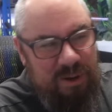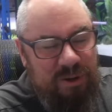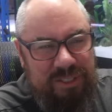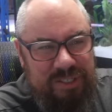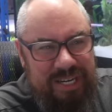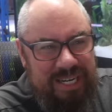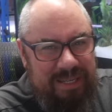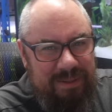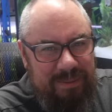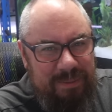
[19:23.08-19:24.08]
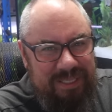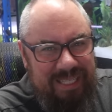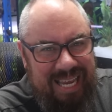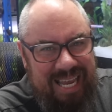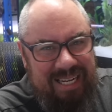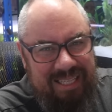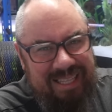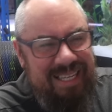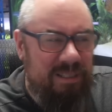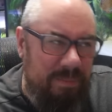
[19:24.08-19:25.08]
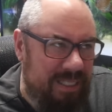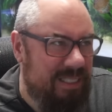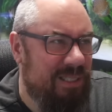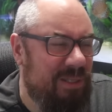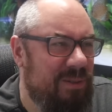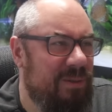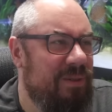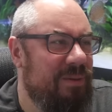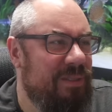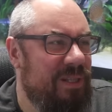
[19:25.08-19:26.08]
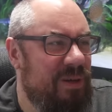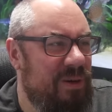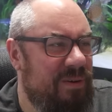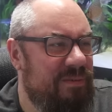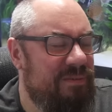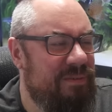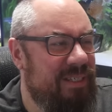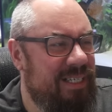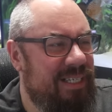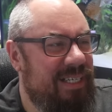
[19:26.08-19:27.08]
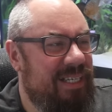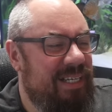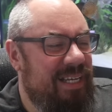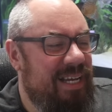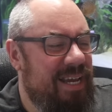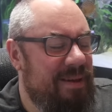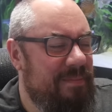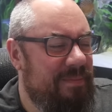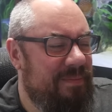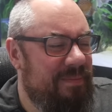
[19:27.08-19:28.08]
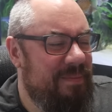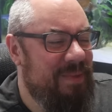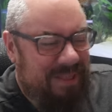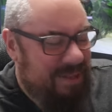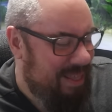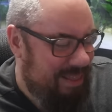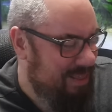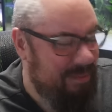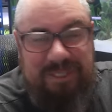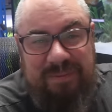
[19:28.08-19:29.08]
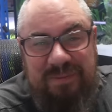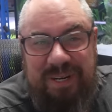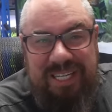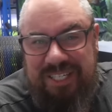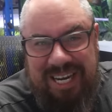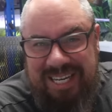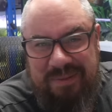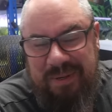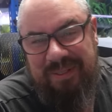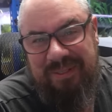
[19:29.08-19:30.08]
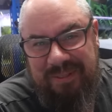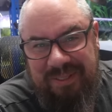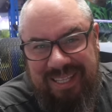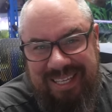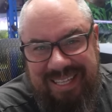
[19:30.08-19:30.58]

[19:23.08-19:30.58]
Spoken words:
auctioneering was, again, a little bit slow. There was a lot of... there was some funny chat as well. So